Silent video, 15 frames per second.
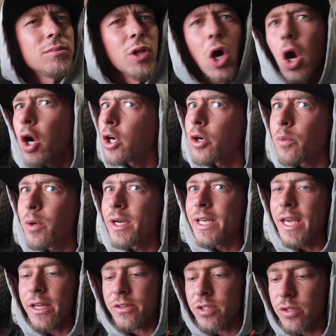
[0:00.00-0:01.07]
the harder one to
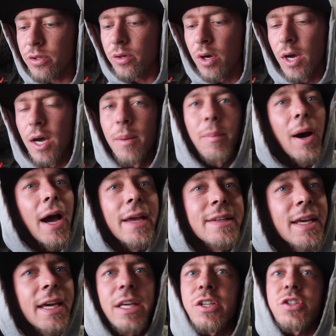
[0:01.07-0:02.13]
get to, by
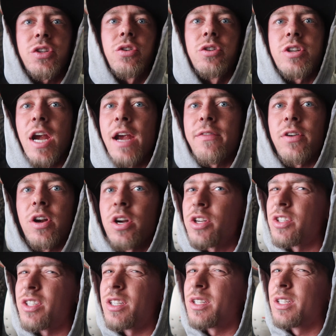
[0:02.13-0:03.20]
taking a screwdriver,
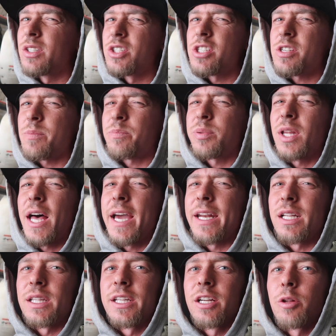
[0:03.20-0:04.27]
just applying
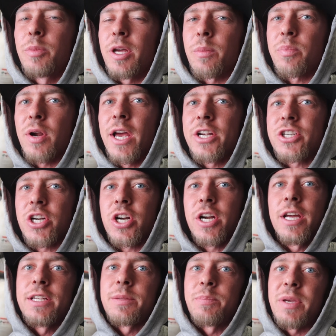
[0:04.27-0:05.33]
a little bit of pressure
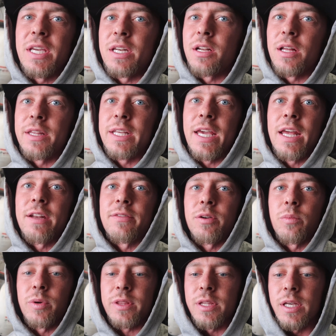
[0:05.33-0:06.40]
and beating on the end of
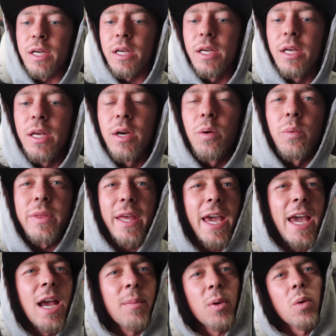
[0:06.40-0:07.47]
it with a
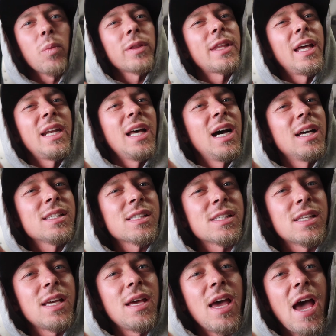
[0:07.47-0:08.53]
hammer. What that does is
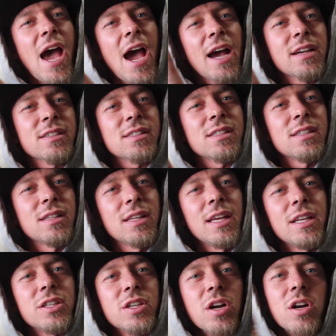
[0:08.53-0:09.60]

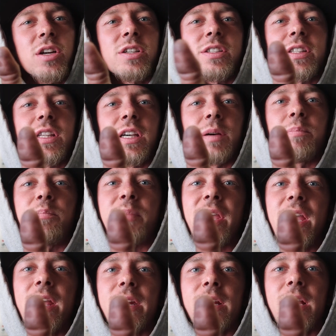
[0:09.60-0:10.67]
it turns the
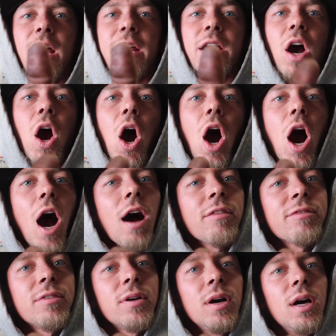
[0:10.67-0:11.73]
bit kind of off,